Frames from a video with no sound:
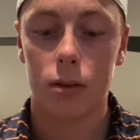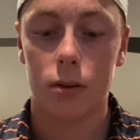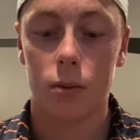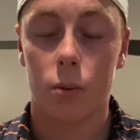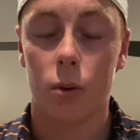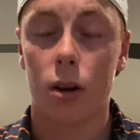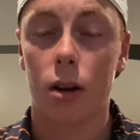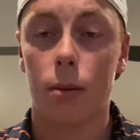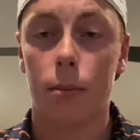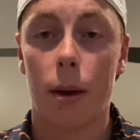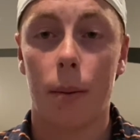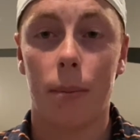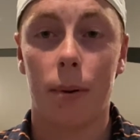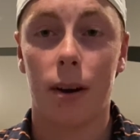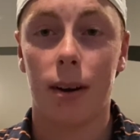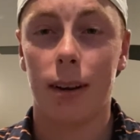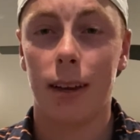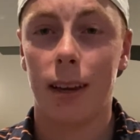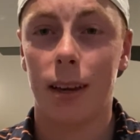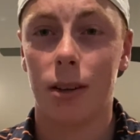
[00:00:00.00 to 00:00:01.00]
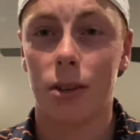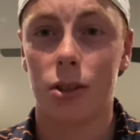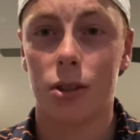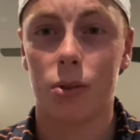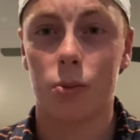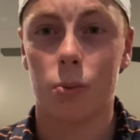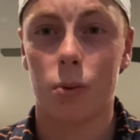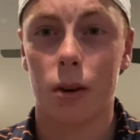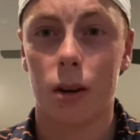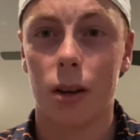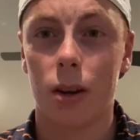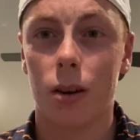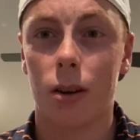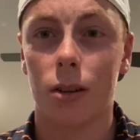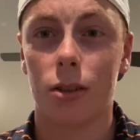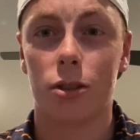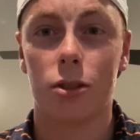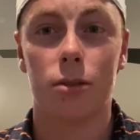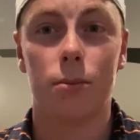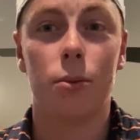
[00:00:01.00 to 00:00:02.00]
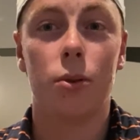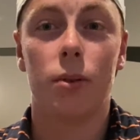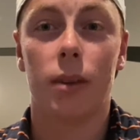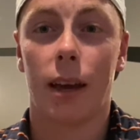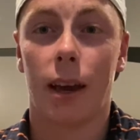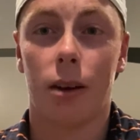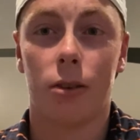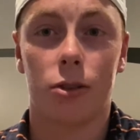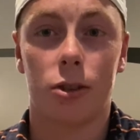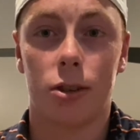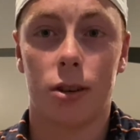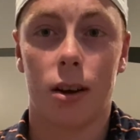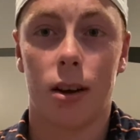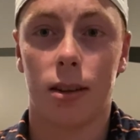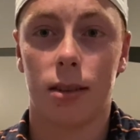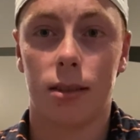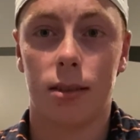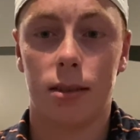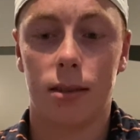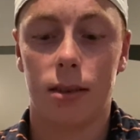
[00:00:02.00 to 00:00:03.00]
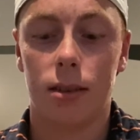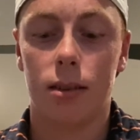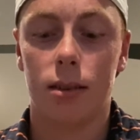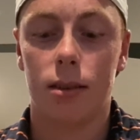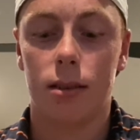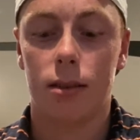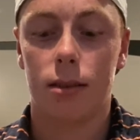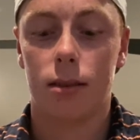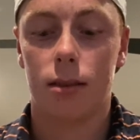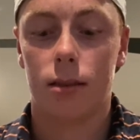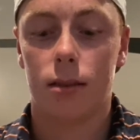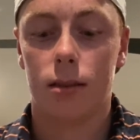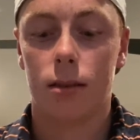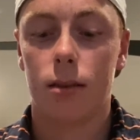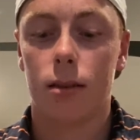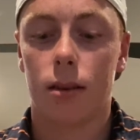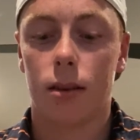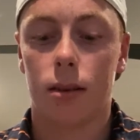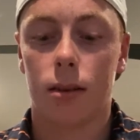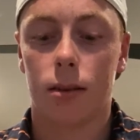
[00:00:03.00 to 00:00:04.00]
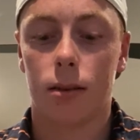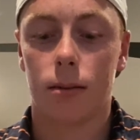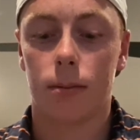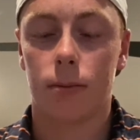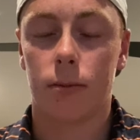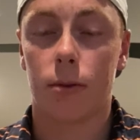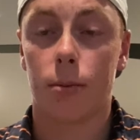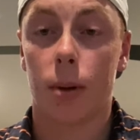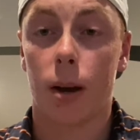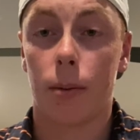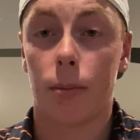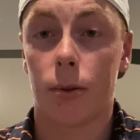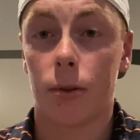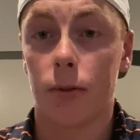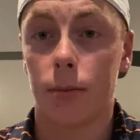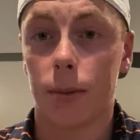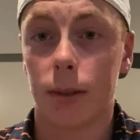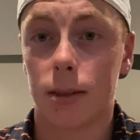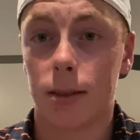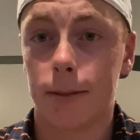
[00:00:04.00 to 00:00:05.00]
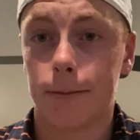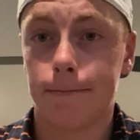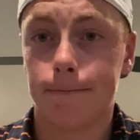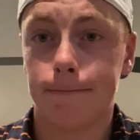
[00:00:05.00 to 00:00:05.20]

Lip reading: work on my putting and just working on smoothing out shots for my improvements.